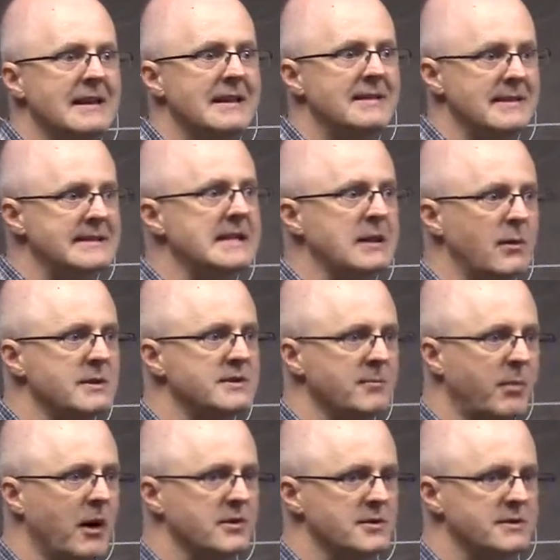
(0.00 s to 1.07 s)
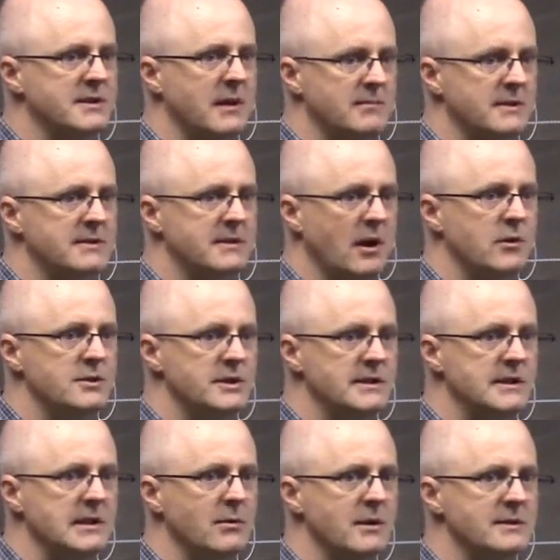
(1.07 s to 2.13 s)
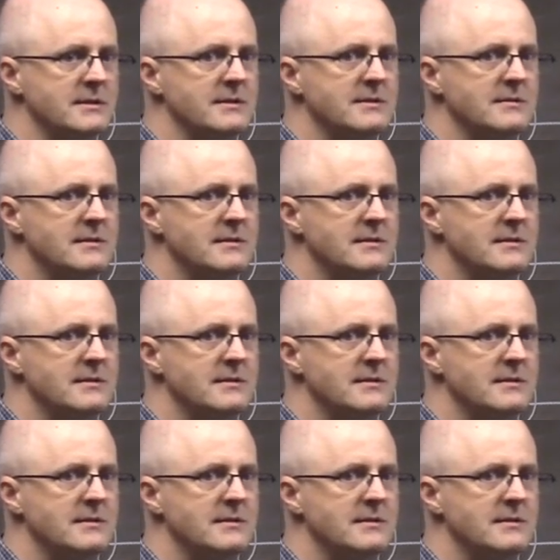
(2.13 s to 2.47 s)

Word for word: the sequence of partial sums is a Cauchy sequence.